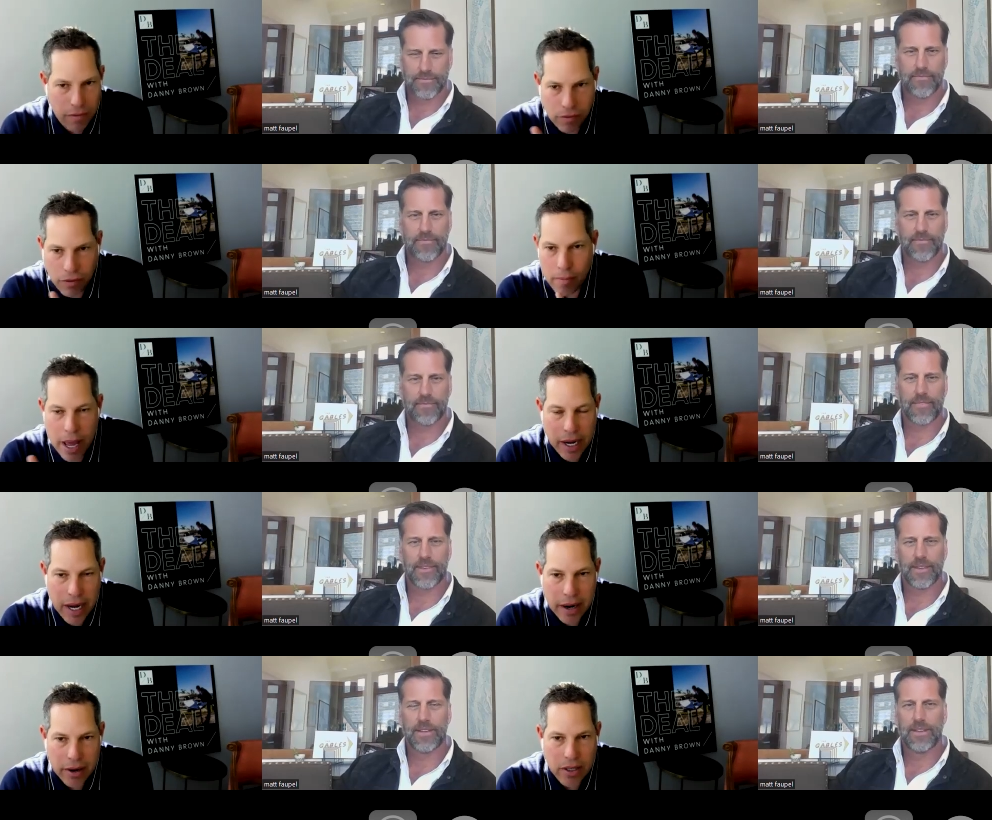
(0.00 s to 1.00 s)
Speaker 1: for many
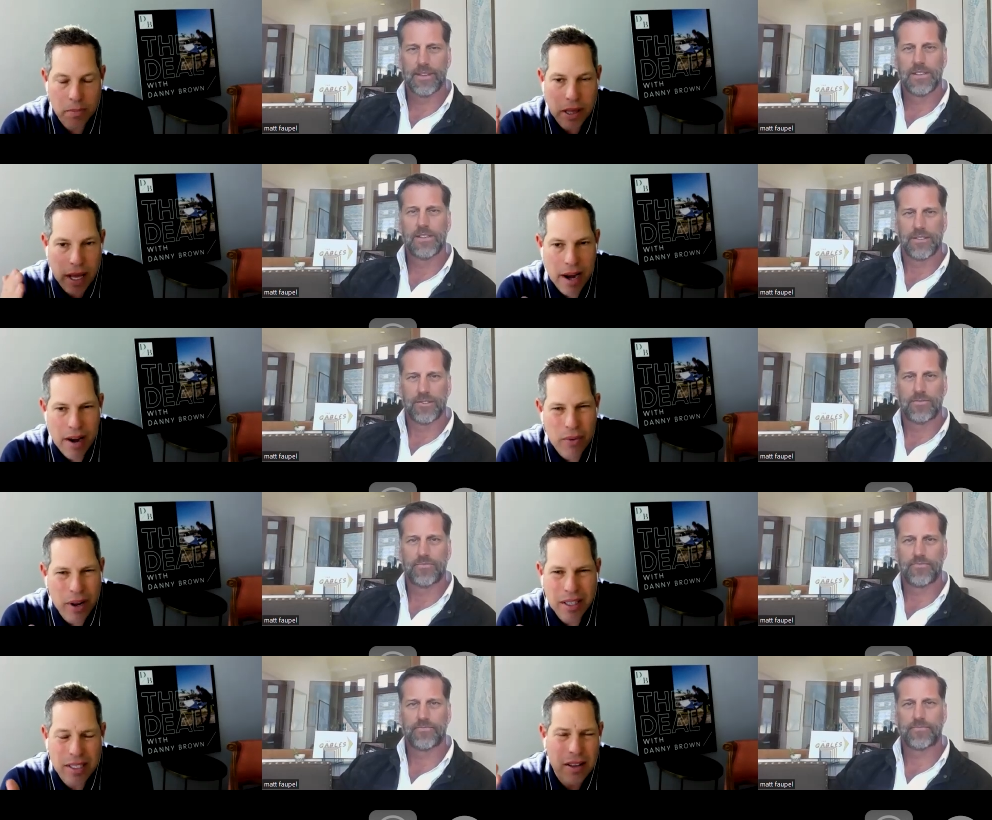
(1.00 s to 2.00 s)
years. But I didn't
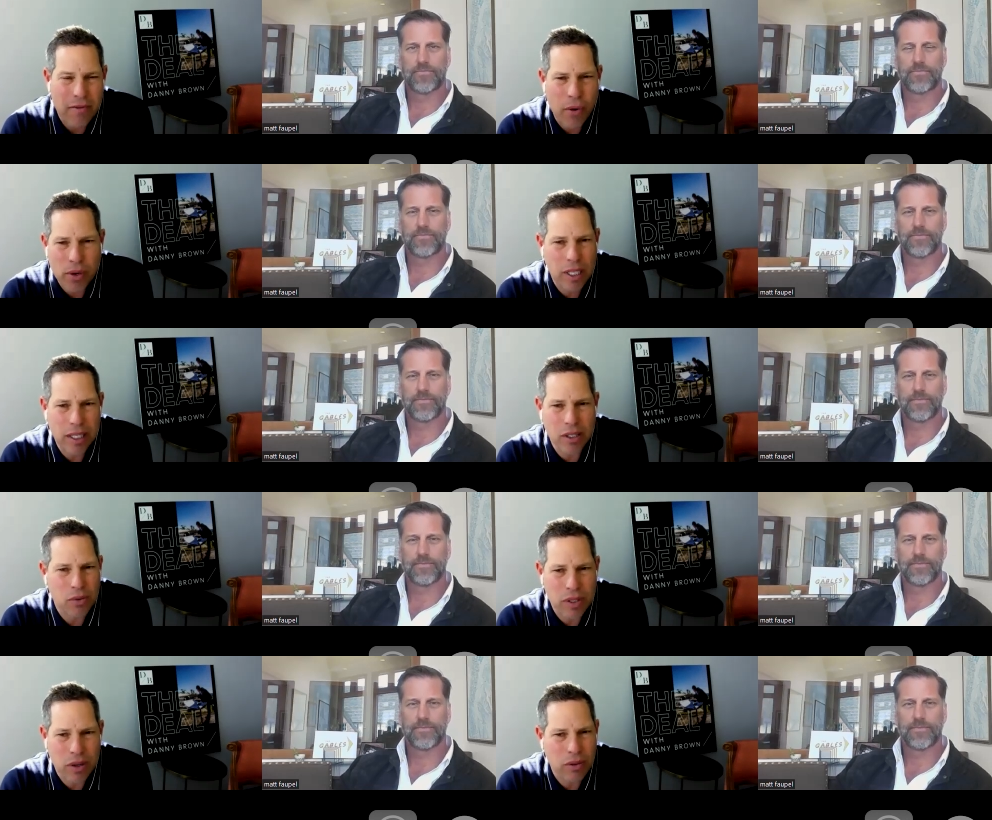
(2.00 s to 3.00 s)
realize that the Four Seasons
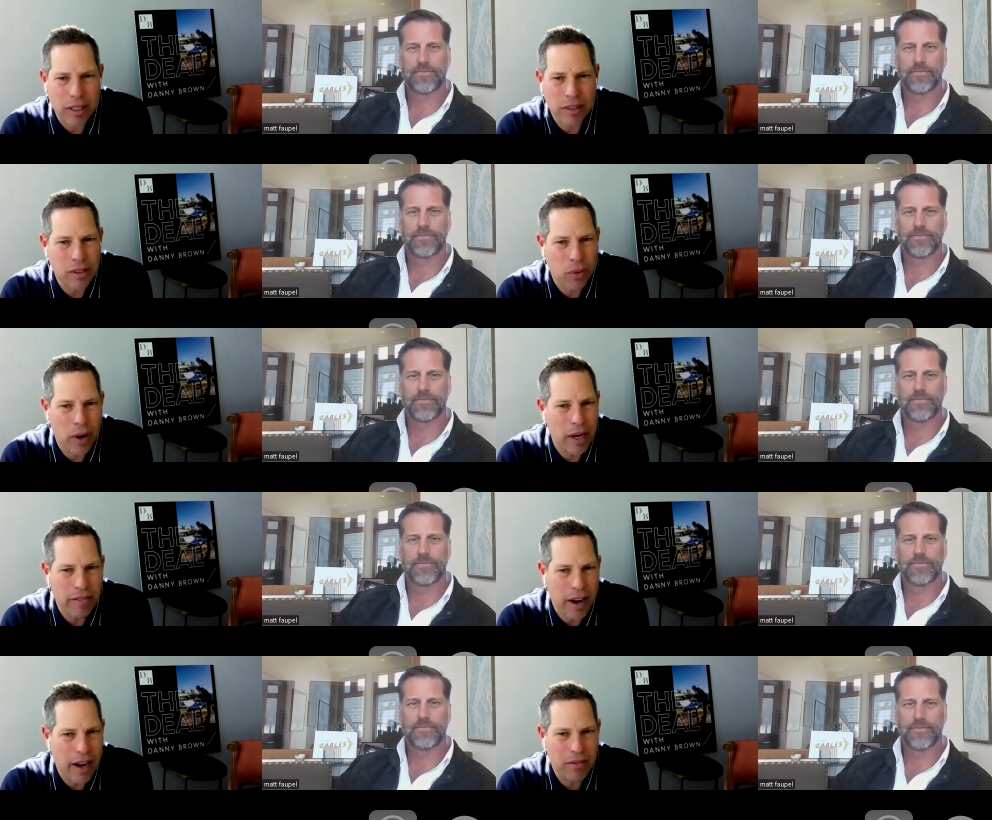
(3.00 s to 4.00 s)
was only
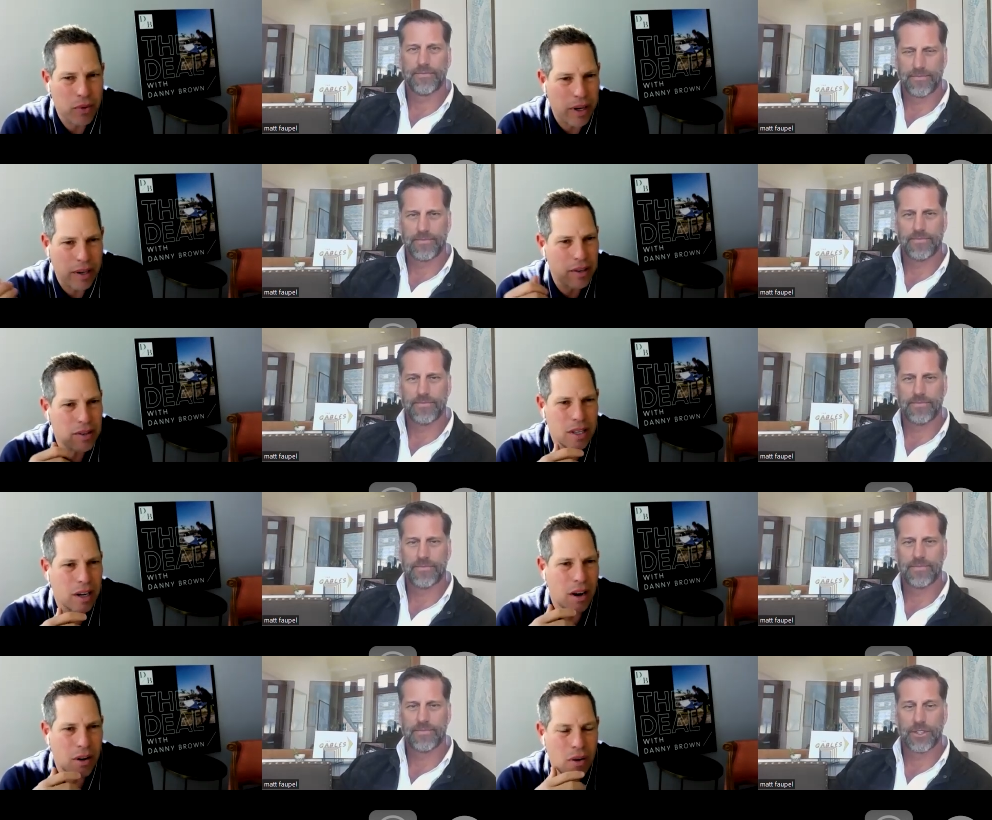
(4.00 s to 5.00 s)
twenty-five, twenty years
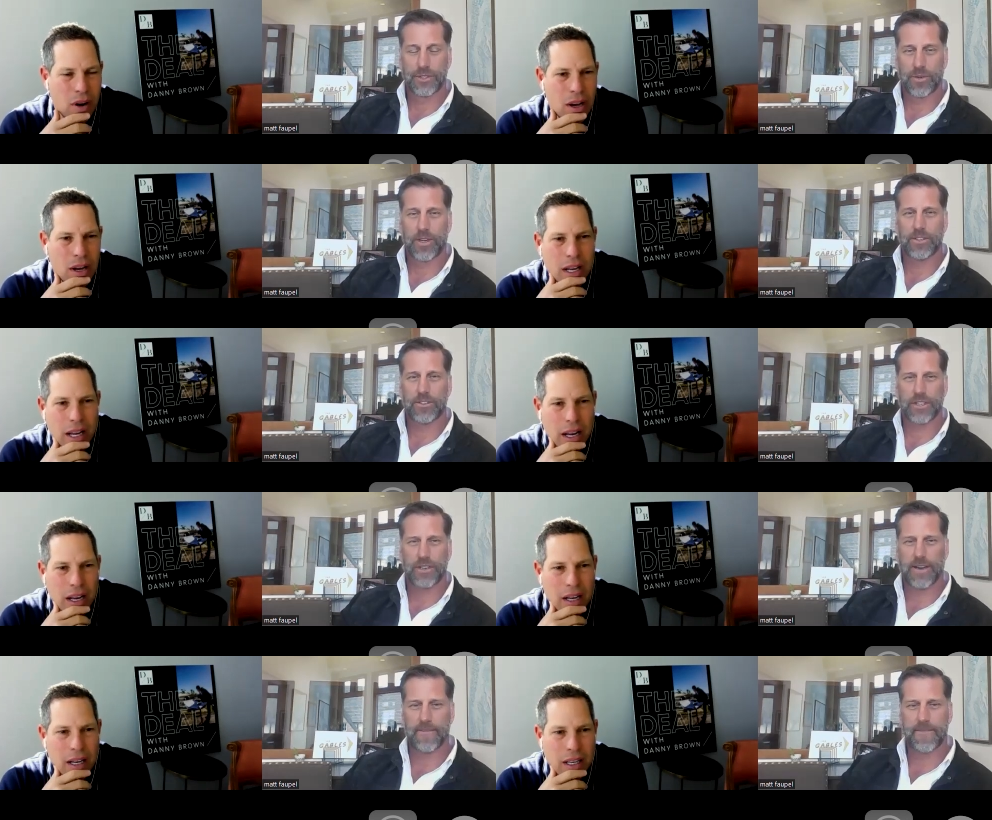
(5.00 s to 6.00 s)
ago.
Speaker 2: twenty years ago,
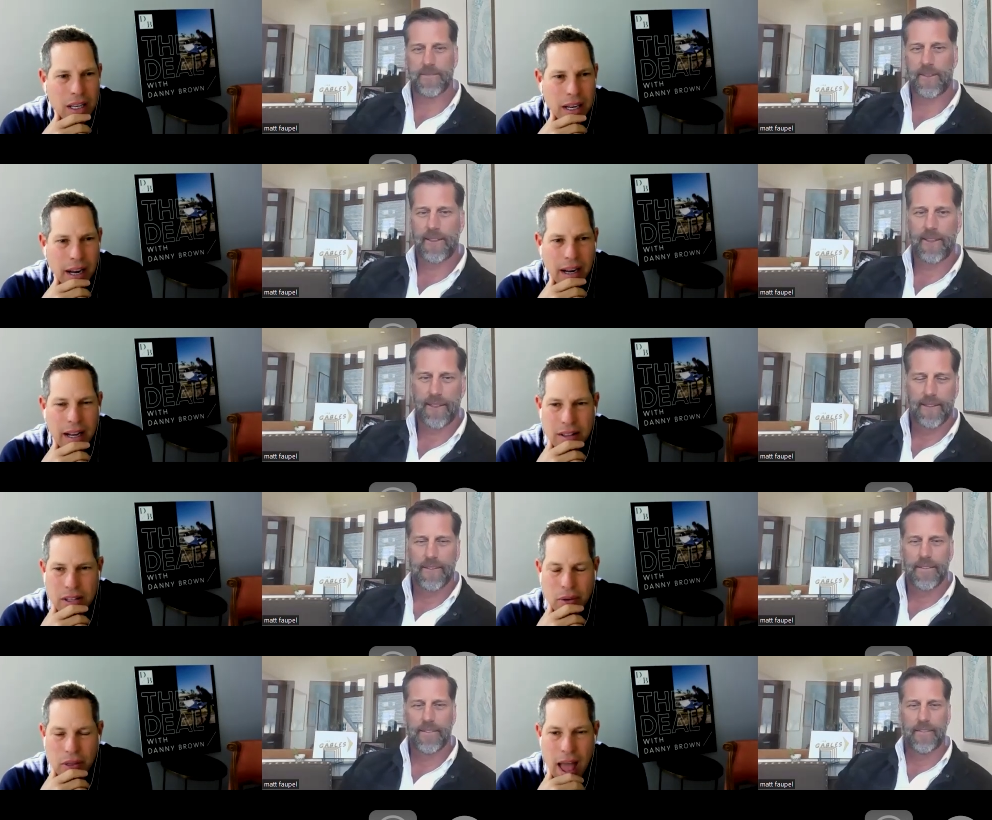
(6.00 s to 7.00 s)
yeah.
Speaker 1: Yeah, and
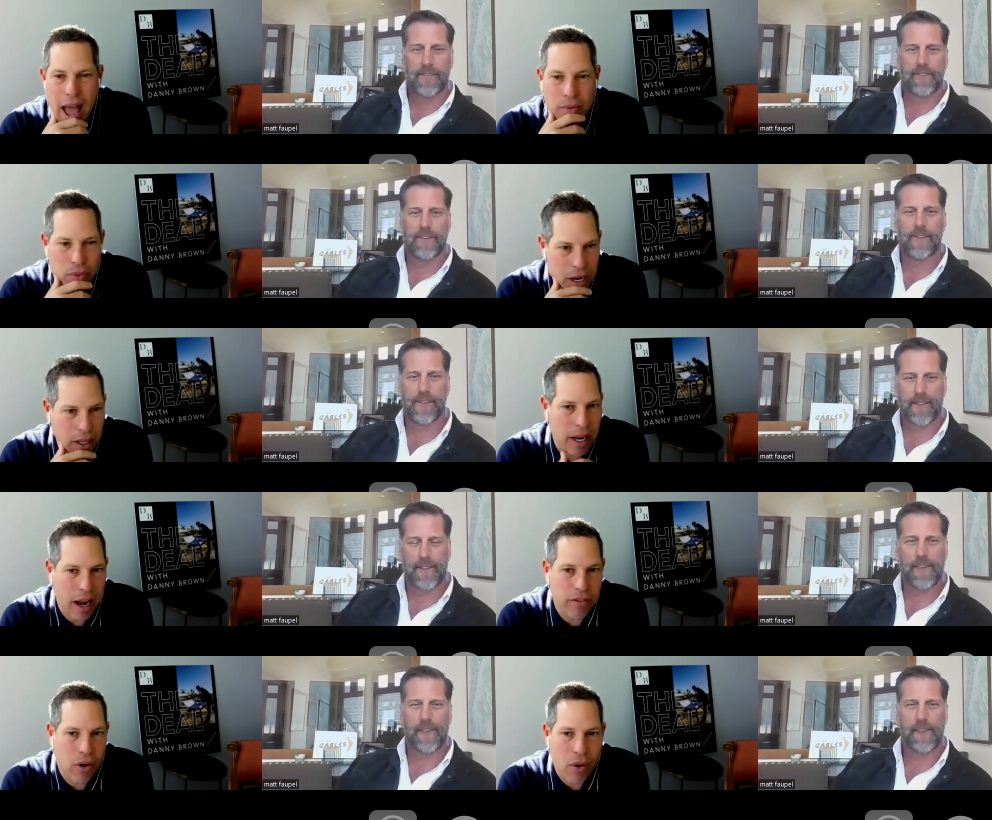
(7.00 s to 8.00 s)
so that really,
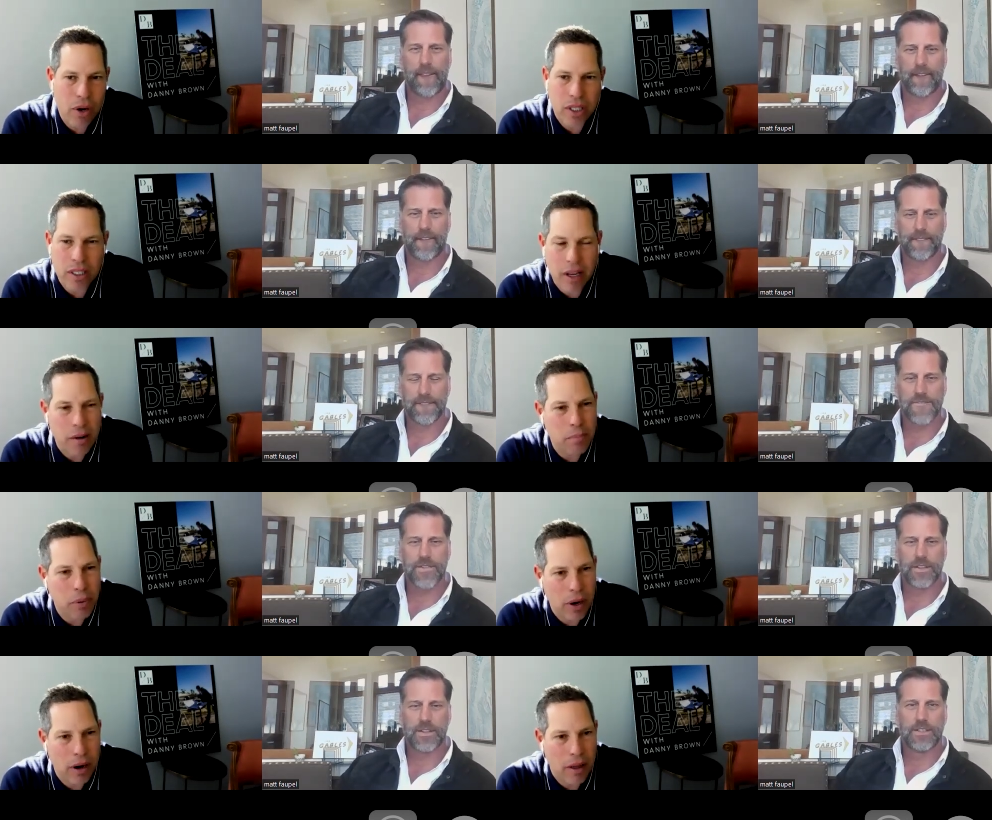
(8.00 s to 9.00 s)
of course, is going to
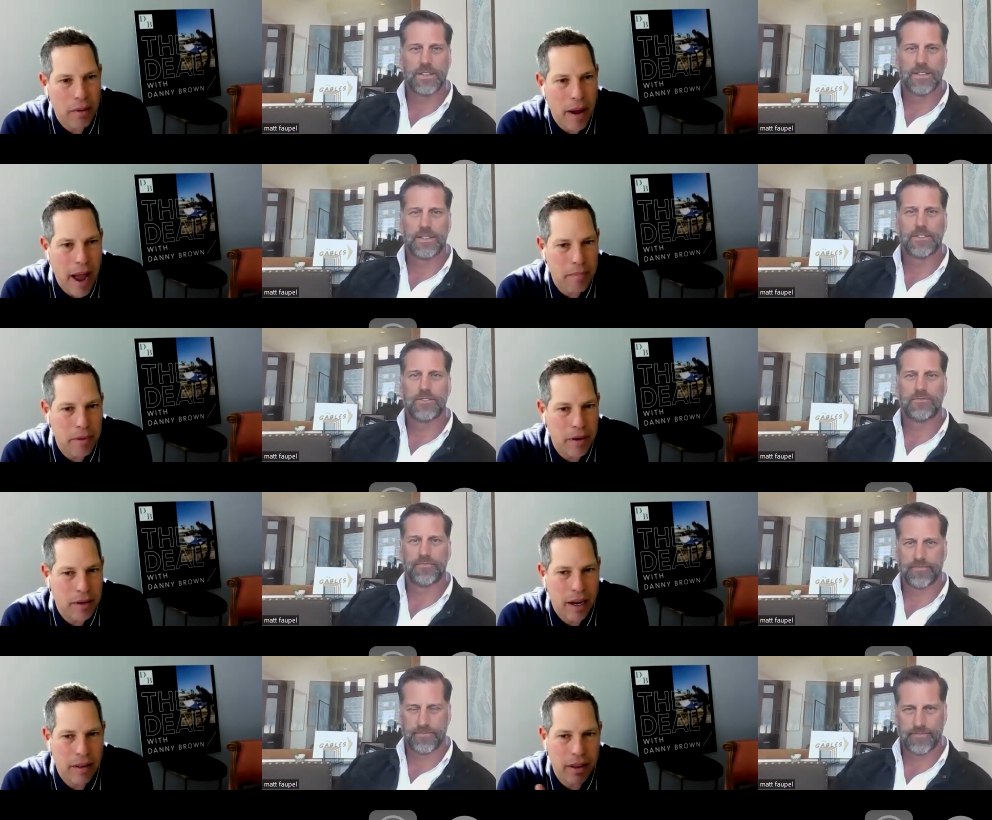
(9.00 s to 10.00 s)
put it on the map, and
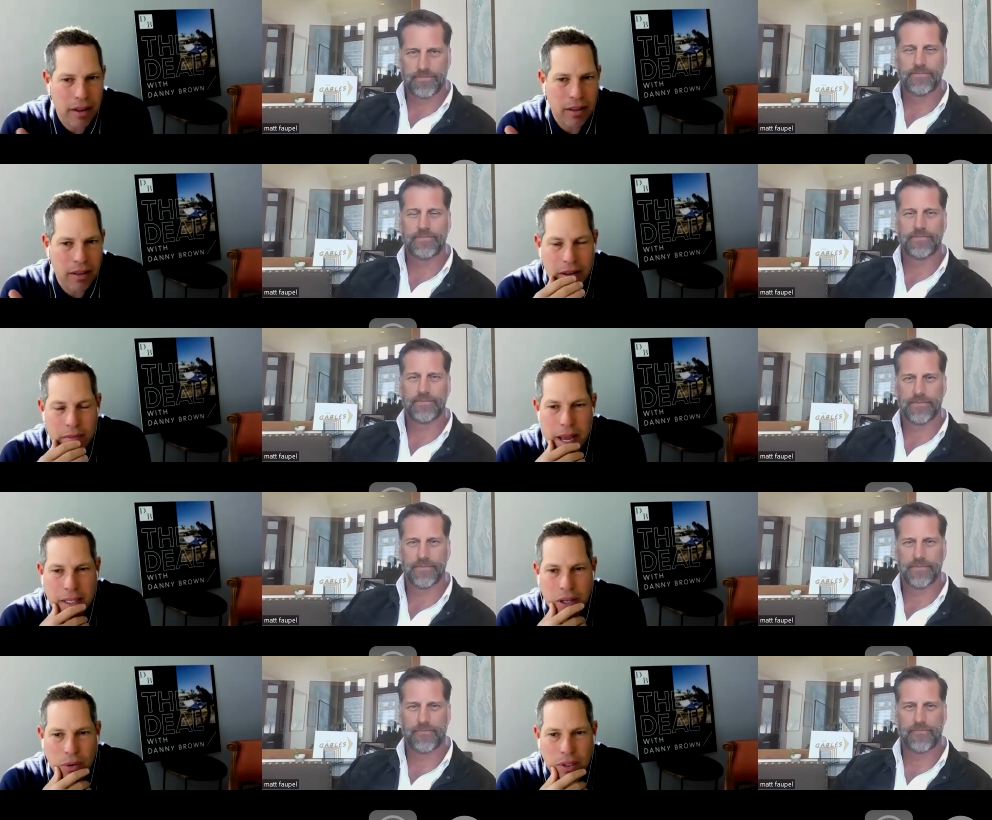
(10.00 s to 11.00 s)
and then it makes total